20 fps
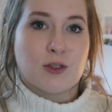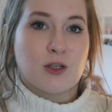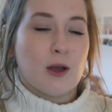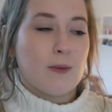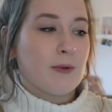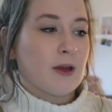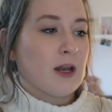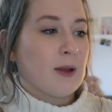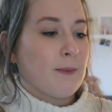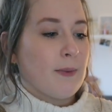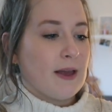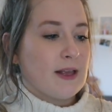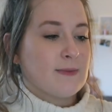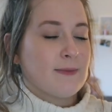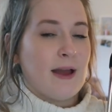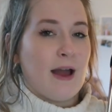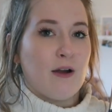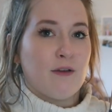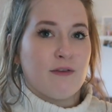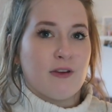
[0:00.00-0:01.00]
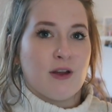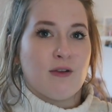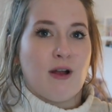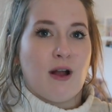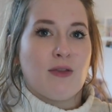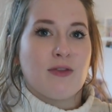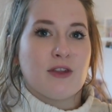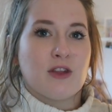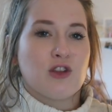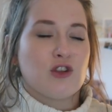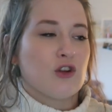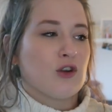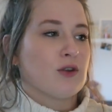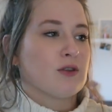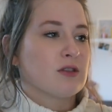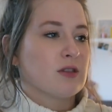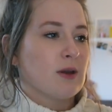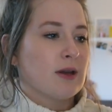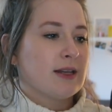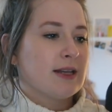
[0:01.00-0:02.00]
So I'm going to base my outfit around these
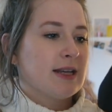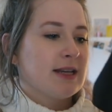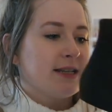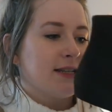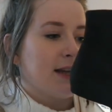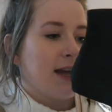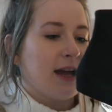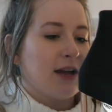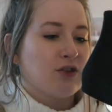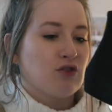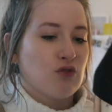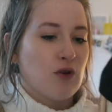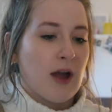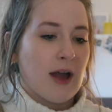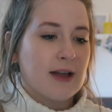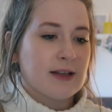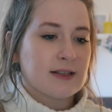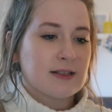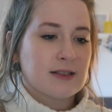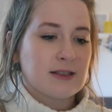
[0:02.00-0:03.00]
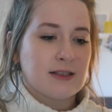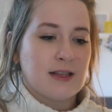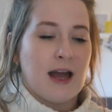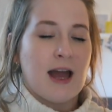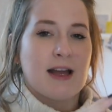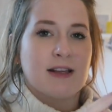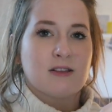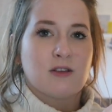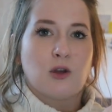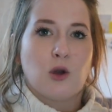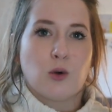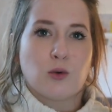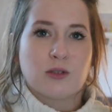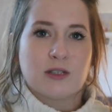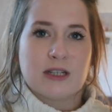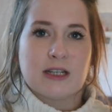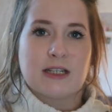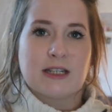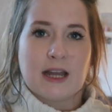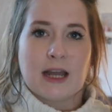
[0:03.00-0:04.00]
shoes. So I need to get a dress that has
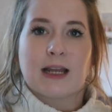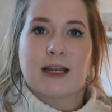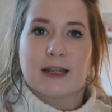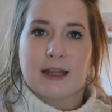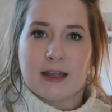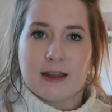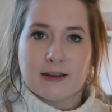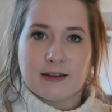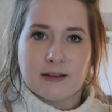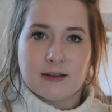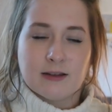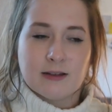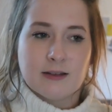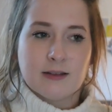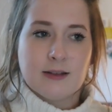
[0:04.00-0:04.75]
gold detailing in.